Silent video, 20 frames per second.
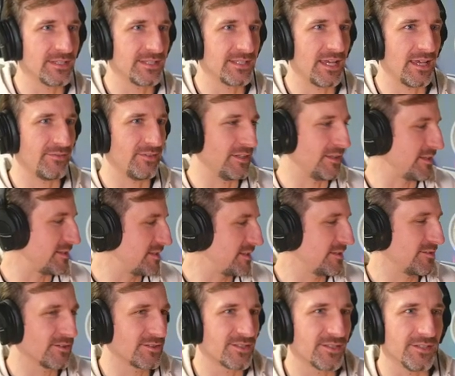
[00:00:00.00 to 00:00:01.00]
dive into this. This
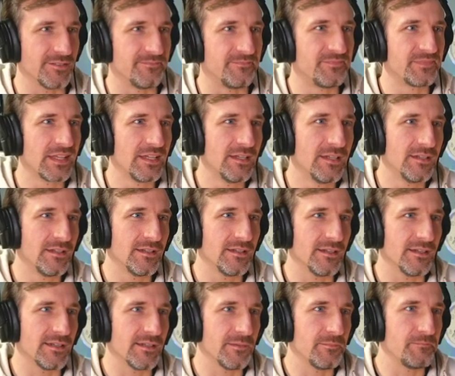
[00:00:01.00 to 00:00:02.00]
looks good.
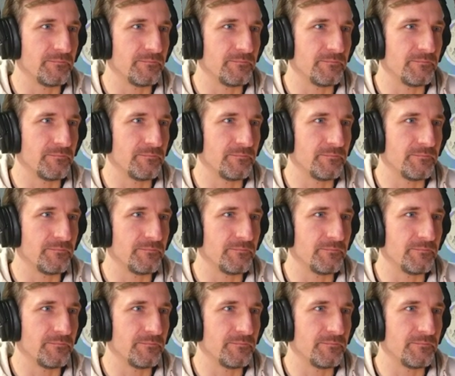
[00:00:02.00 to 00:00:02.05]
Um,